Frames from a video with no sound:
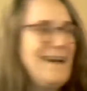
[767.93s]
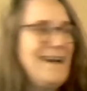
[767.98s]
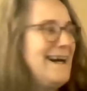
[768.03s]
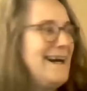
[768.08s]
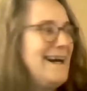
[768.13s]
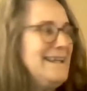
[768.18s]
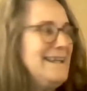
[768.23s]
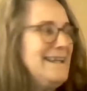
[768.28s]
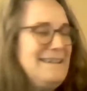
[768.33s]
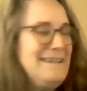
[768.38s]

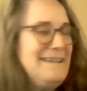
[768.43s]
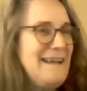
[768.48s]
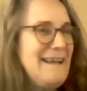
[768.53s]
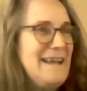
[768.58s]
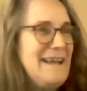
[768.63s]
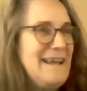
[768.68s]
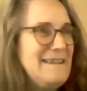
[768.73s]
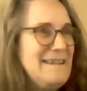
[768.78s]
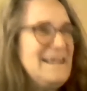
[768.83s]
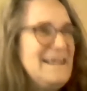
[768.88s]
I
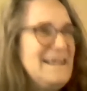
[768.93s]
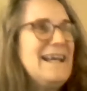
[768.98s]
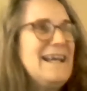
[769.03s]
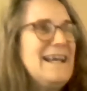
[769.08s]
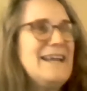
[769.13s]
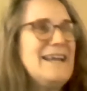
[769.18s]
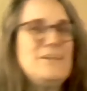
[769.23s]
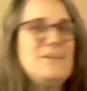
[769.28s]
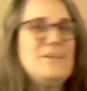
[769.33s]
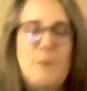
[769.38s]
I think
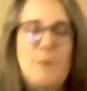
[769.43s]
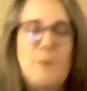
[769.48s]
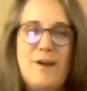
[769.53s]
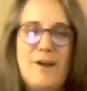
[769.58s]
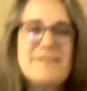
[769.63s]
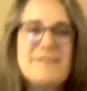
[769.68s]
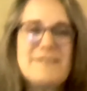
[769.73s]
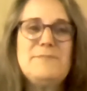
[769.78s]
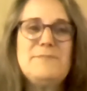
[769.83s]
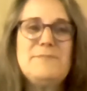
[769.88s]
I could
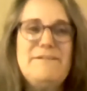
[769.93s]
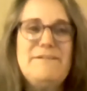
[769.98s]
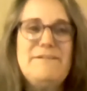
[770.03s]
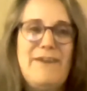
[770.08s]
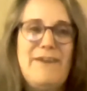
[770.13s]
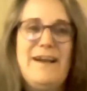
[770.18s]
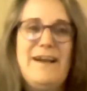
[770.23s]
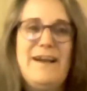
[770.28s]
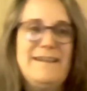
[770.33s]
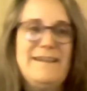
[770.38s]
possibly
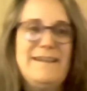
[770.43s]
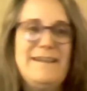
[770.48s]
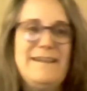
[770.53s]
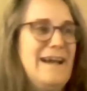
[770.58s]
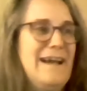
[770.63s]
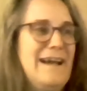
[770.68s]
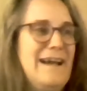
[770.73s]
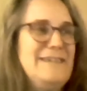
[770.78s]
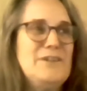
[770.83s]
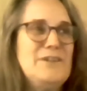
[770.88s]
find.
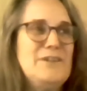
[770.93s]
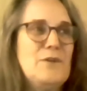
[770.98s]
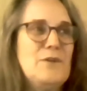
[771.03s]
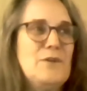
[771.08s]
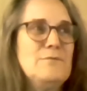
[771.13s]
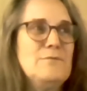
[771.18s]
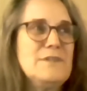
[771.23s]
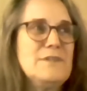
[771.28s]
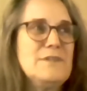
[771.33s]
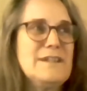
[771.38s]
I
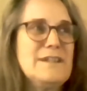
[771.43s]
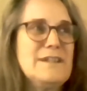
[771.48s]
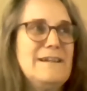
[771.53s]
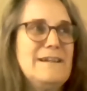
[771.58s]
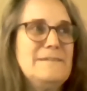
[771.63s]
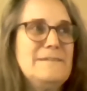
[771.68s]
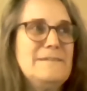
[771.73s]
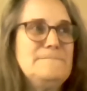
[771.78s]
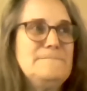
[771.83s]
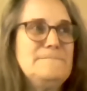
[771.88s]
don't.
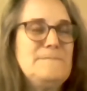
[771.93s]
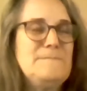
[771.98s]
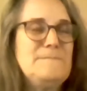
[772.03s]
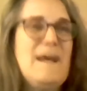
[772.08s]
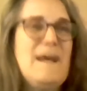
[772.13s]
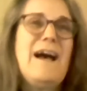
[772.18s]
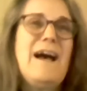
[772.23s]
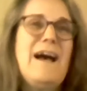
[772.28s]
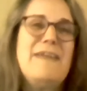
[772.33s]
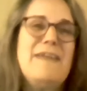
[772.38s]
Uh,
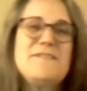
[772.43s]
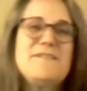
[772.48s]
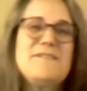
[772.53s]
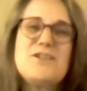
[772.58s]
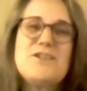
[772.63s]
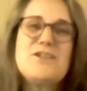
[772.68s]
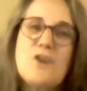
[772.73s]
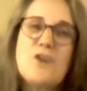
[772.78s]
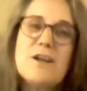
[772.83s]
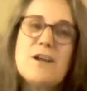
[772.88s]
I've
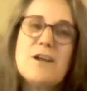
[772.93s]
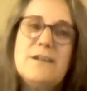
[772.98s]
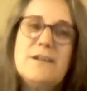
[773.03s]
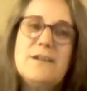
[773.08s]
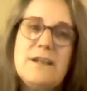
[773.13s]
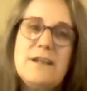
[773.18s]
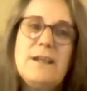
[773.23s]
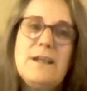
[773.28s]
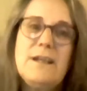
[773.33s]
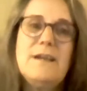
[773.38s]
started
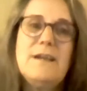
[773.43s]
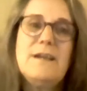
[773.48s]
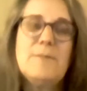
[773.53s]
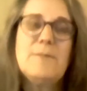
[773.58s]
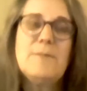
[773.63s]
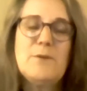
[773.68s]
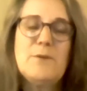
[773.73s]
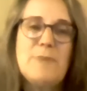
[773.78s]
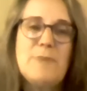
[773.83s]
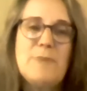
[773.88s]
thinking
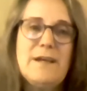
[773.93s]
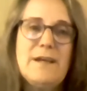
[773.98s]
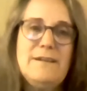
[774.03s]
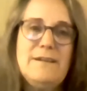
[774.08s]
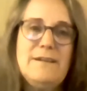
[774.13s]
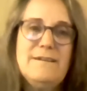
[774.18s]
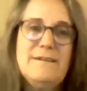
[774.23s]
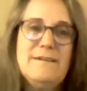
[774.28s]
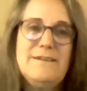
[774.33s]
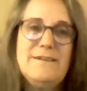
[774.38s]
about my
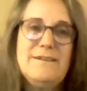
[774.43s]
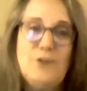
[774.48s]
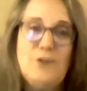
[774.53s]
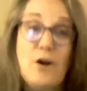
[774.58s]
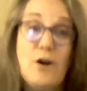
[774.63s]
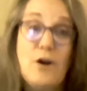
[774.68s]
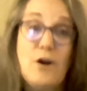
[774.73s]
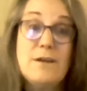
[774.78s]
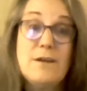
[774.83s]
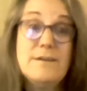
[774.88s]

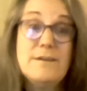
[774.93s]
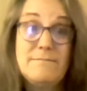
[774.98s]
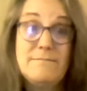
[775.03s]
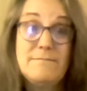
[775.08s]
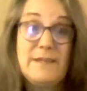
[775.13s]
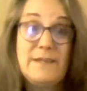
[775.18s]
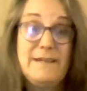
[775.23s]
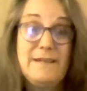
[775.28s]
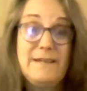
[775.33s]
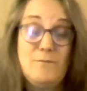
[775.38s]
yard
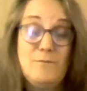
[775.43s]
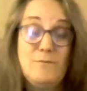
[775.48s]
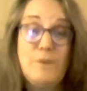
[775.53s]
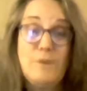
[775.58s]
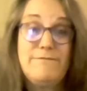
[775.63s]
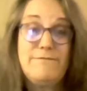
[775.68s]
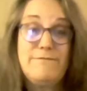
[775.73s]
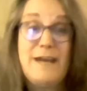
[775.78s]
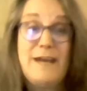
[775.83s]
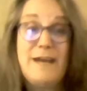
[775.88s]
like
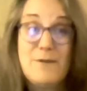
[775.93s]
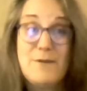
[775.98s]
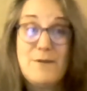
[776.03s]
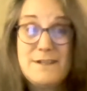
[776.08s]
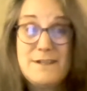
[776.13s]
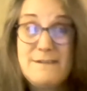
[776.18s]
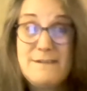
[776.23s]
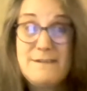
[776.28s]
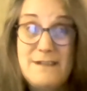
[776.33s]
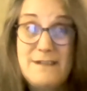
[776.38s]
what
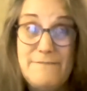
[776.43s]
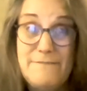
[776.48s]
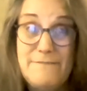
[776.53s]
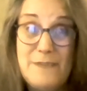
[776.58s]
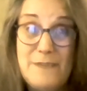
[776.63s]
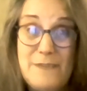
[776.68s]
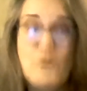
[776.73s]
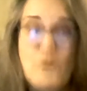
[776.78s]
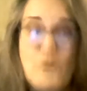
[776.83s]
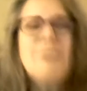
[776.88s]
flowers and stuff
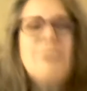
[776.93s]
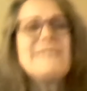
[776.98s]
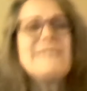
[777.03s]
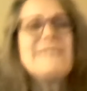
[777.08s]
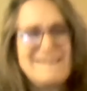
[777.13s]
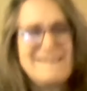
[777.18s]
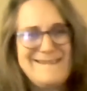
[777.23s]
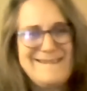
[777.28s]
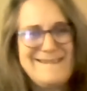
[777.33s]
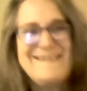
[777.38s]
I want.
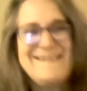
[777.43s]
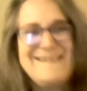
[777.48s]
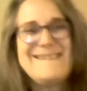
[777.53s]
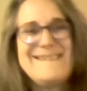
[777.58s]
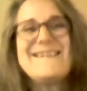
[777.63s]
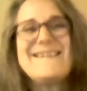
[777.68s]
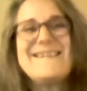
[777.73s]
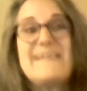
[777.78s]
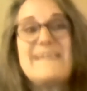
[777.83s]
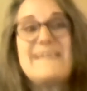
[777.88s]
This is this
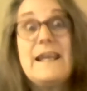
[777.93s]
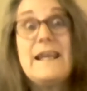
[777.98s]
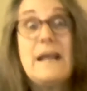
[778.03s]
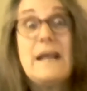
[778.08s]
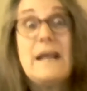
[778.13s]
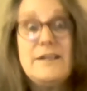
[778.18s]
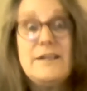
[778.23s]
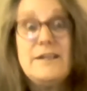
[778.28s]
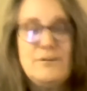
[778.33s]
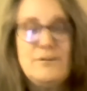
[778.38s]
is a
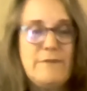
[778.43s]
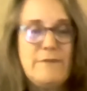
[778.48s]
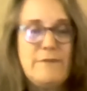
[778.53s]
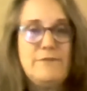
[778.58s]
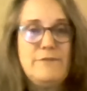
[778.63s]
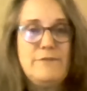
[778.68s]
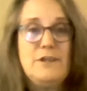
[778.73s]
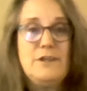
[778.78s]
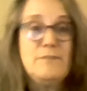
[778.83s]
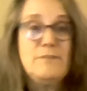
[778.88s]
thing I do
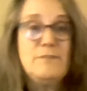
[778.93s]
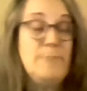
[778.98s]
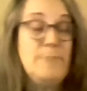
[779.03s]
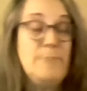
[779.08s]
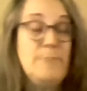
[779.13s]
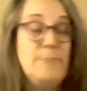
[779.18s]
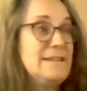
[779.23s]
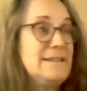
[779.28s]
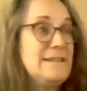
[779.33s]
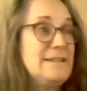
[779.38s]
every year,
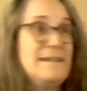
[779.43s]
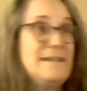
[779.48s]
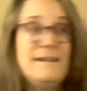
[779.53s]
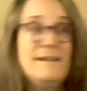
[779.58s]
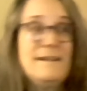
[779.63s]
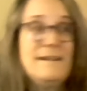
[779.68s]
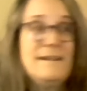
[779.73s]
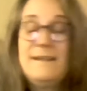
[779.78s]
but uh,